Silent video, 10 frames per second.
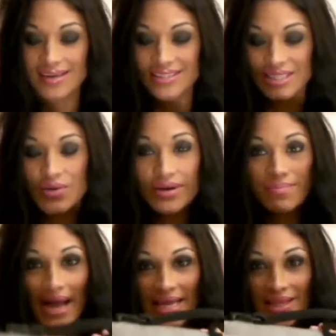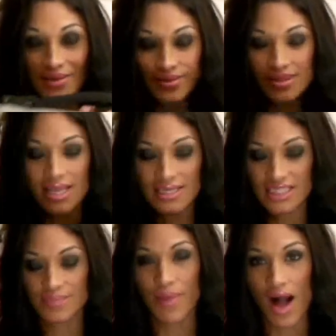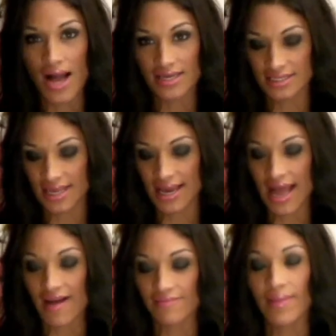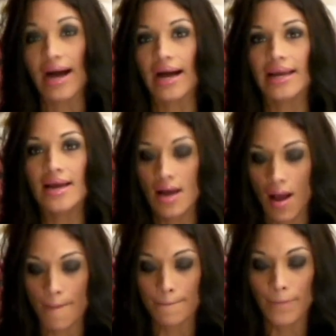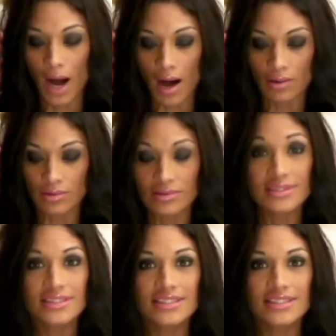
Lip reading: So in my little lunch box, I have my model